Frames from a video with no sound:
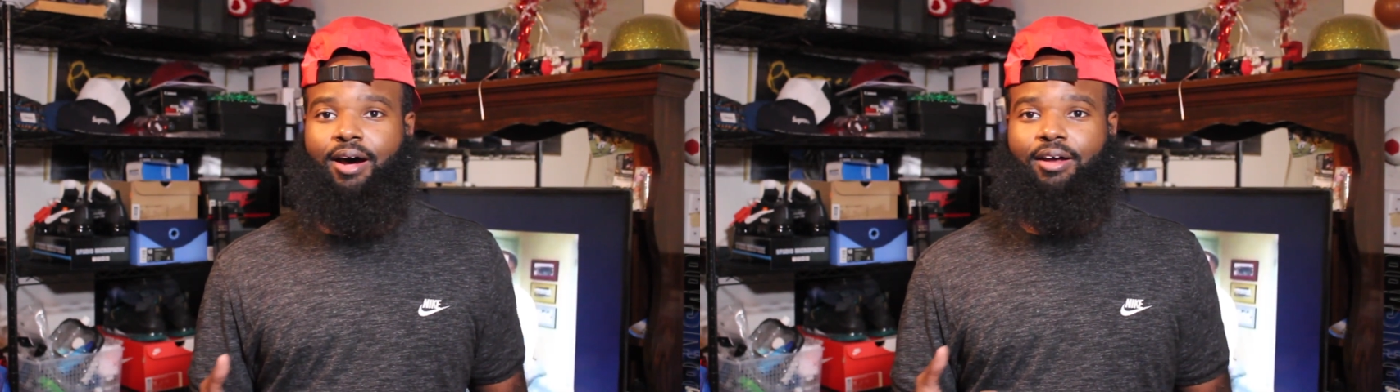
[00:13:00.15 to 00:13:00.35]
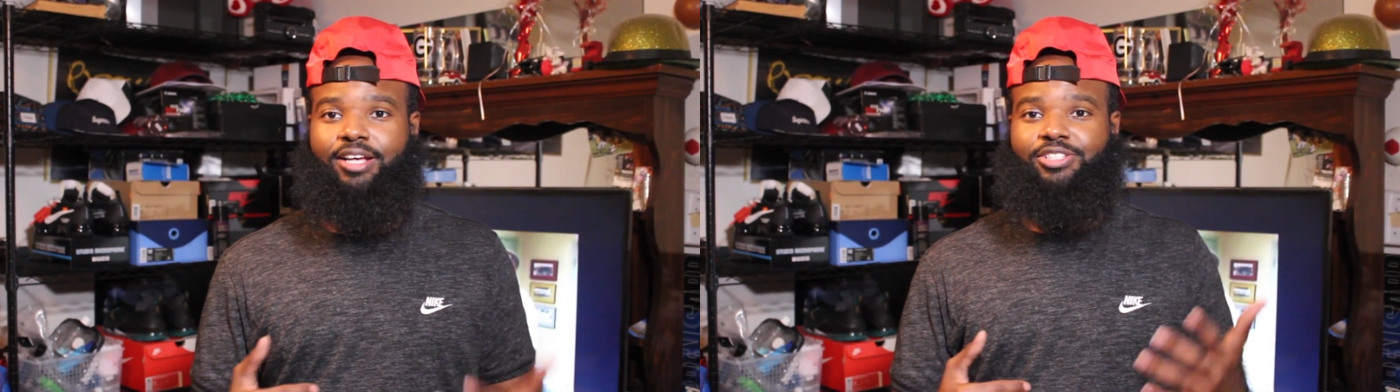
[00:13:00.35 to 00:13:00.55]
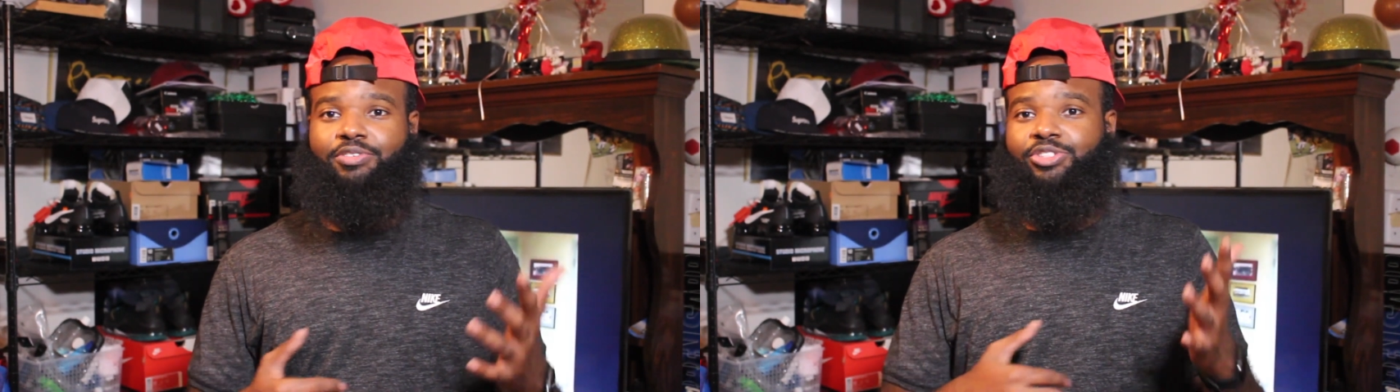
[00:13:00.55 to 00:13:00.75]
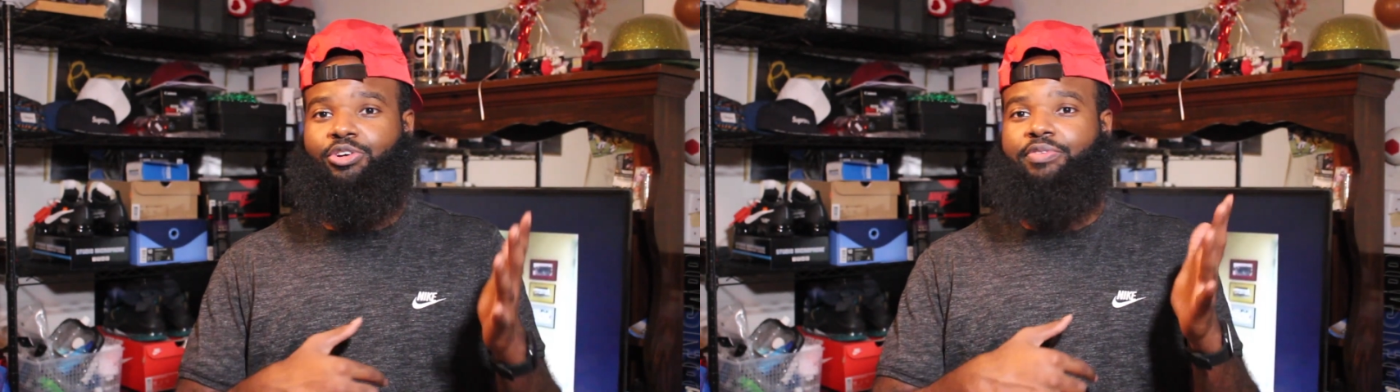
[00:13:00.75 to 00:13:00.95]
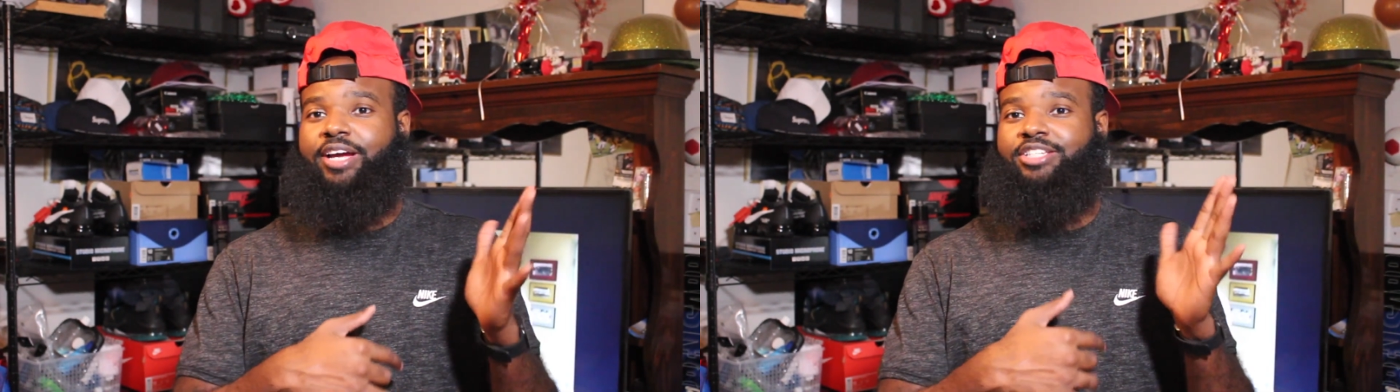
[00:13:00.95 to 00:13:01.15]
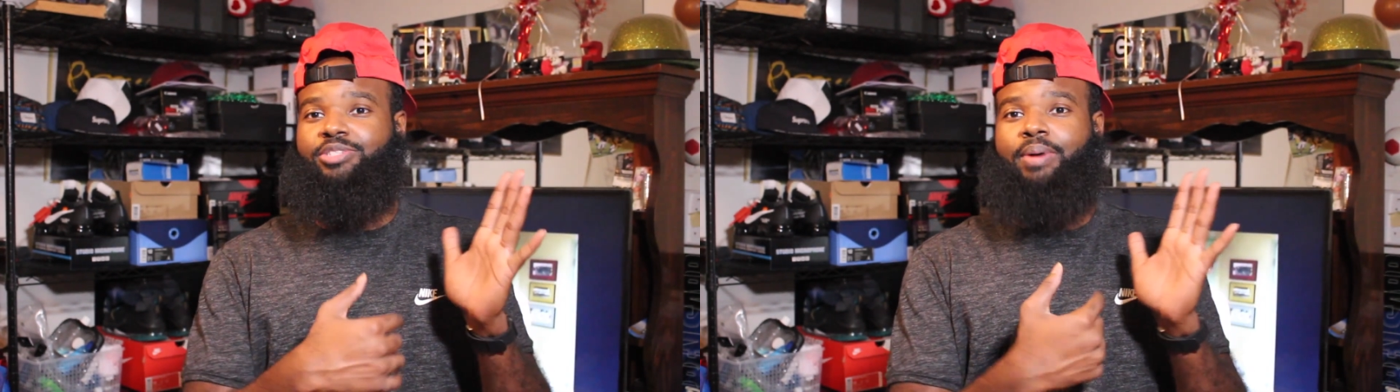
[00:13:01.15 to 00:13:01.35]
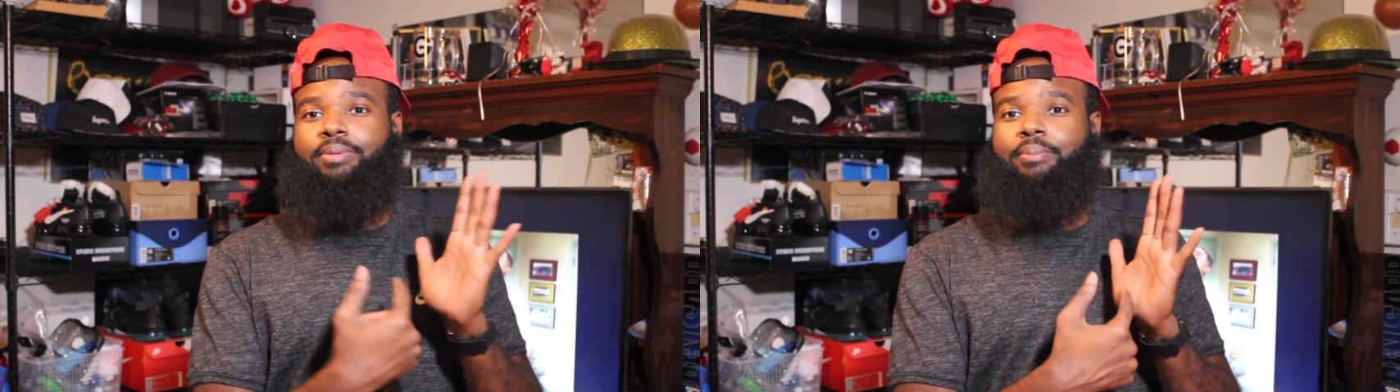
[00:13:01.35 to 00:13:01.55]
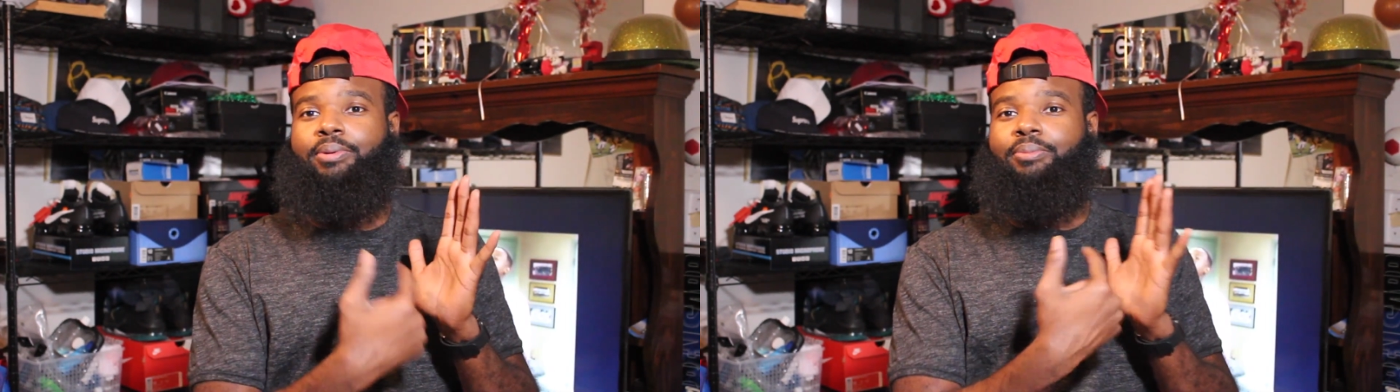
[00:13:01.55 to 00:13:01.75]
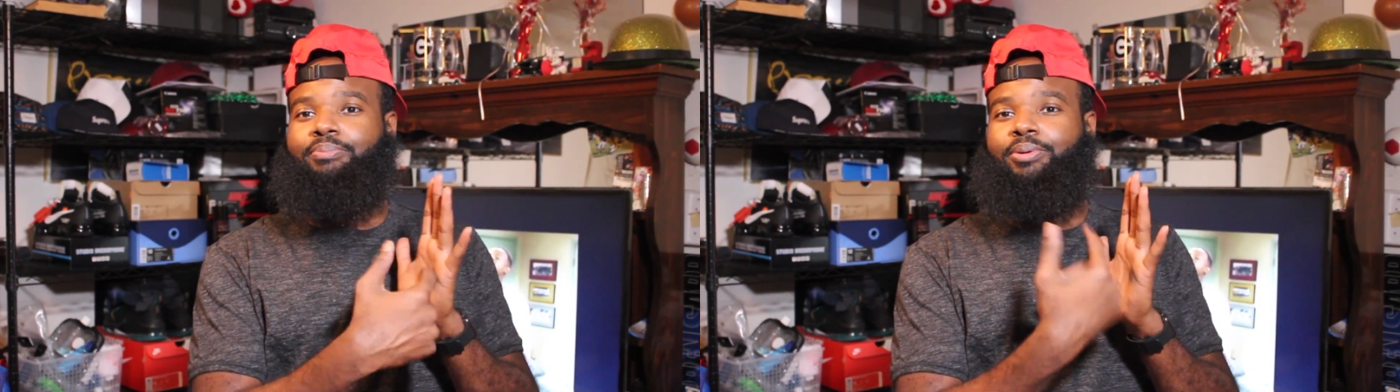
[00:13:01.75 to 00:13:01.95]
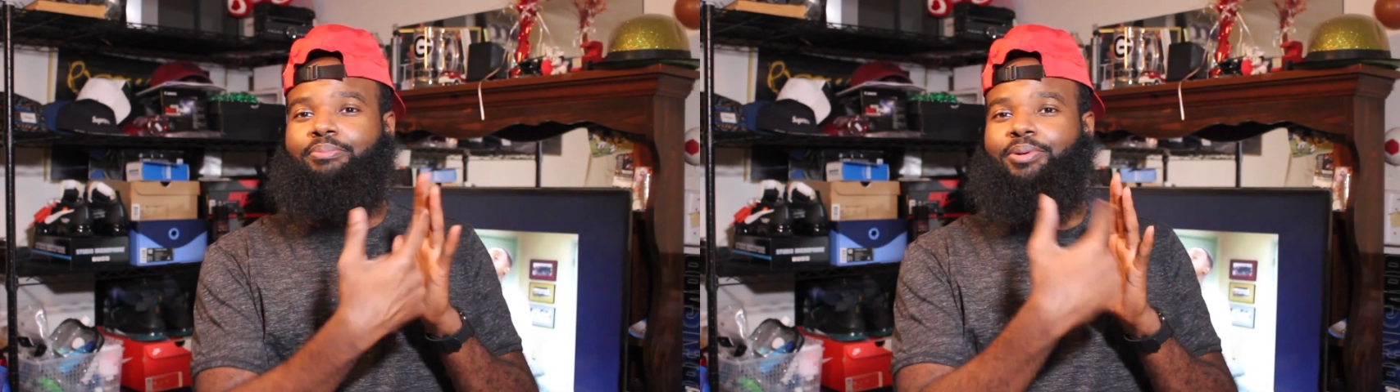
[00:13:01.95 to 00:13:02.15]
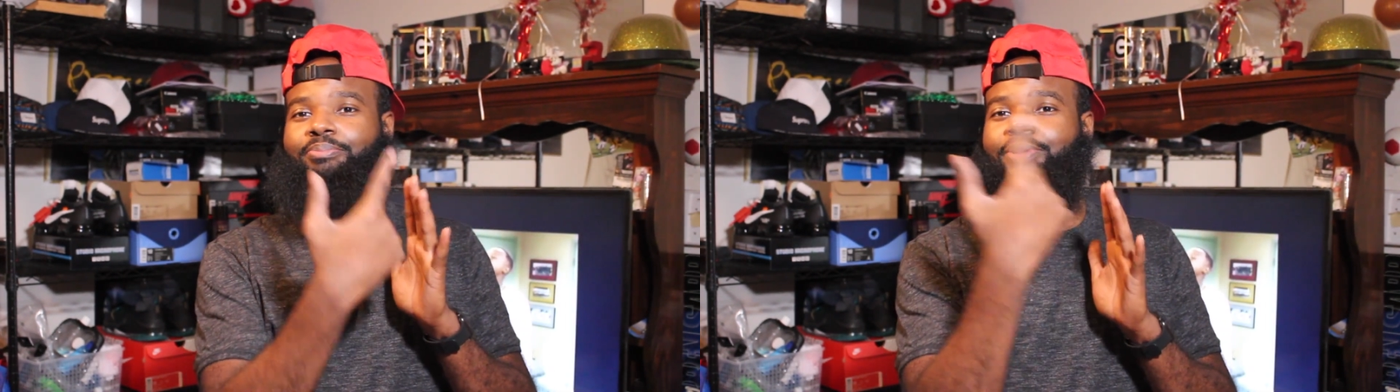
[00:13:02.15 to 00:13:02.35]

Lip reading: All I saw was notifications pop up. Boom, boom, boom,